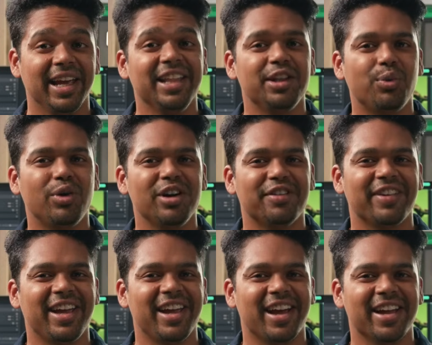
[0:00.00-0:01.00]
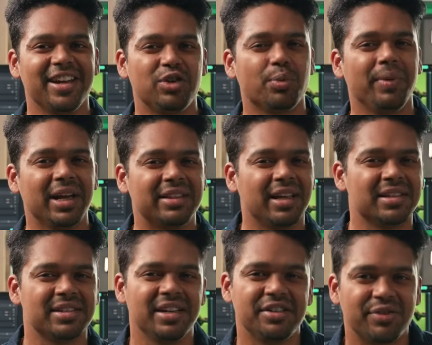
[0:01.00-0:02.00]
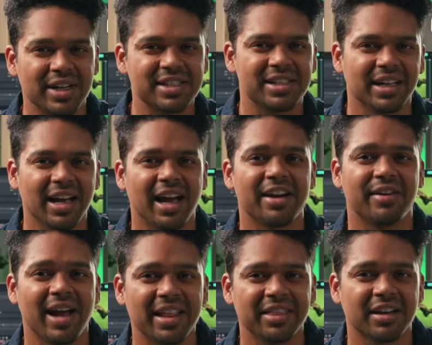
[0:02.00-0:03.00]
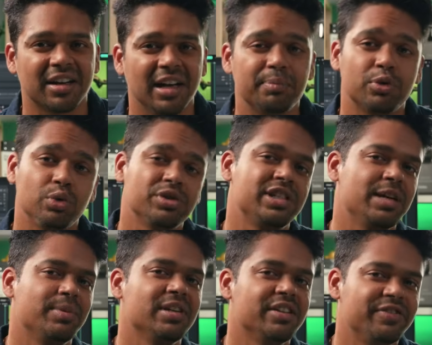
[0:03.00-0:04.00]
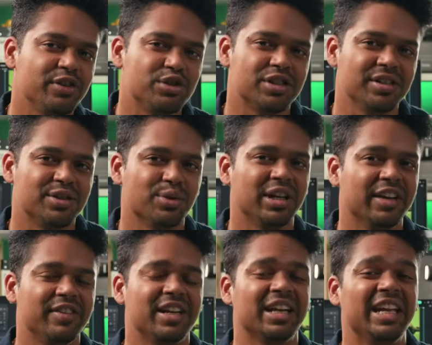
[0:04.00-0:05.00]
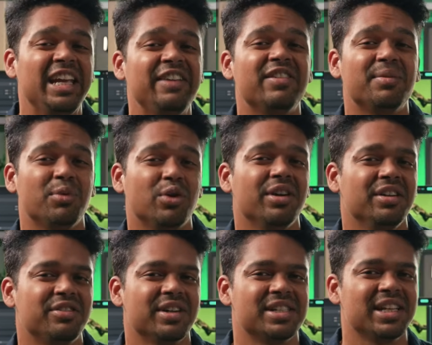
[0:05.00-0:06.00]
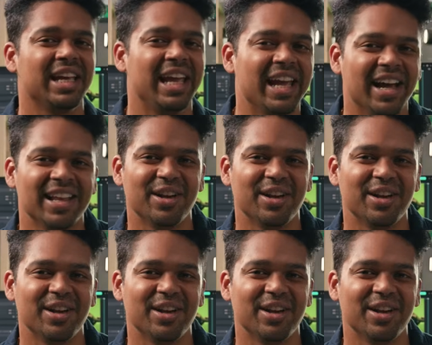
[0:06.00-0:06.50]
In the world of AI, to make things interesting, I ran the clip through Stable Diffusion to give it an even more interesting AI